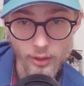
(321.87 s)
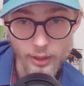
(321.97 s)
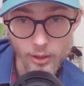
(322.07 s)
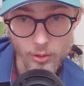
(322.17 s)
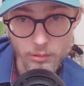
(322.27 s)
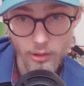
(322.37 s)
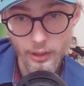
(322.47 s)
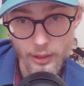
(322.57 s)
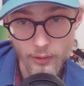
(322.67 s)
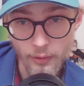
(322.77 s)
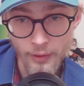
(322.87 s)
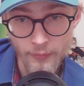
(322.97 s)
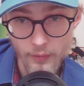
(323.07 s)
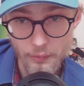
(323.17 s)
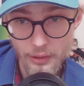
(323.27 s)
like over here,
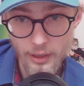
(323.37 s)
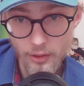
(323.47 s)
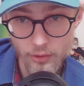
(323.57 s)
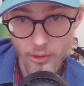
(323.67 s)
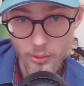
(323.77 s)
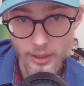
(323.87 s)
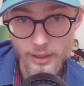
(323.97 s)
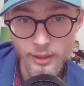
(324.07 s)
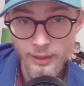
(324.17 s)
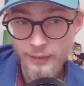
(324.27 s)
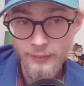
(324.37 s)
if you guys know that,